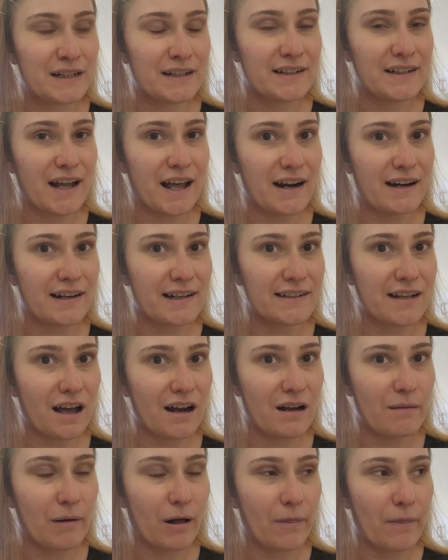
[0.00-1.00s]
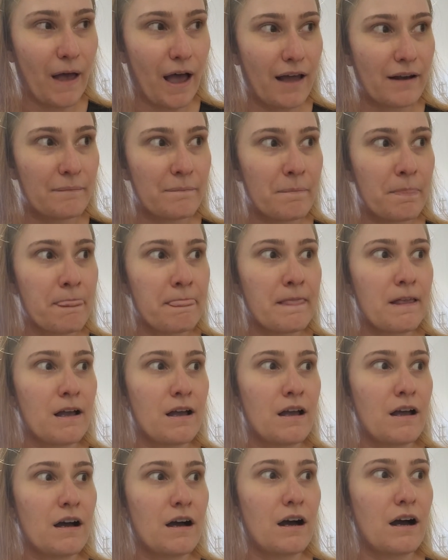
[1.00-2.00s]
Not going to talk about that.
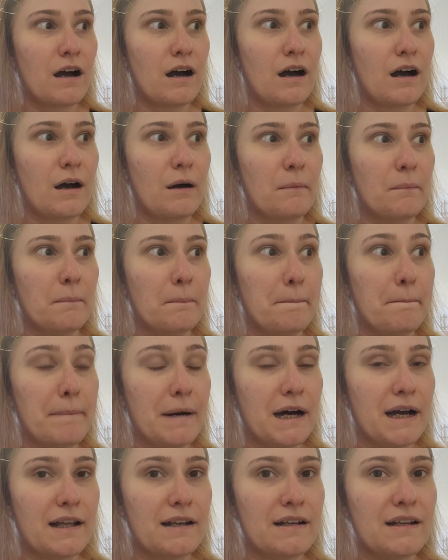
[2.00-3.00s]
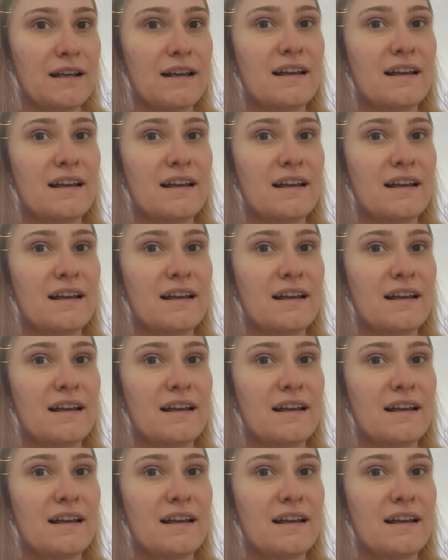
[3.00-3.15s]
But